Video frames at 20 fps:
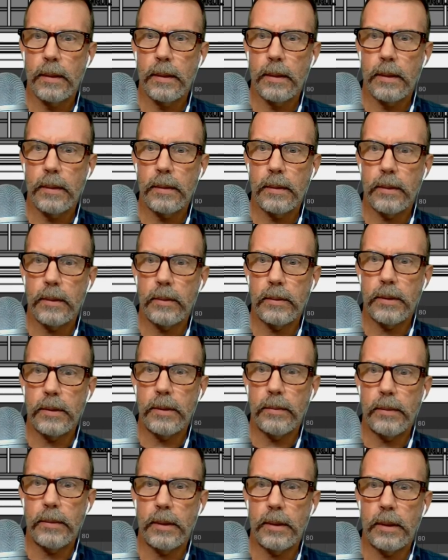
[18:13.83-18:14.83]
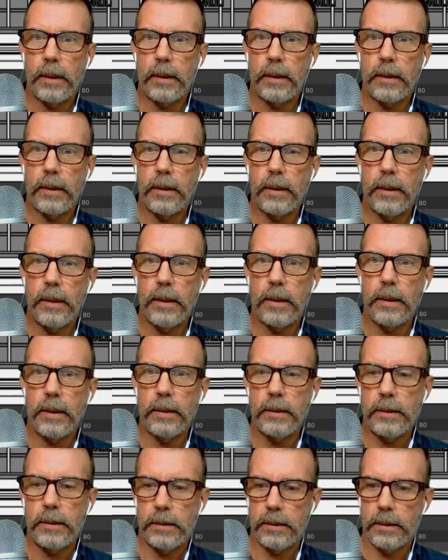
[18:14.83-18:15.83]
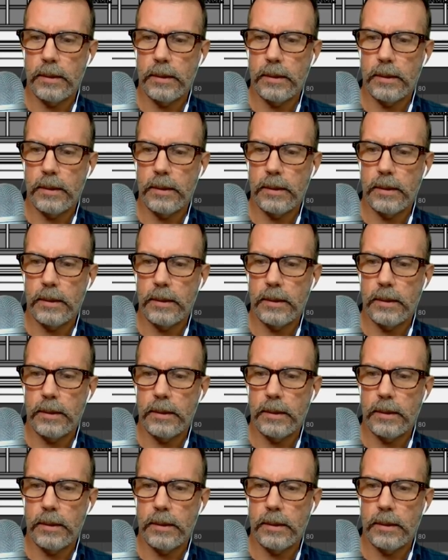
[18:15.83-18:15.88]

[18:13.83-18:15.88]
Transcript: So something like this.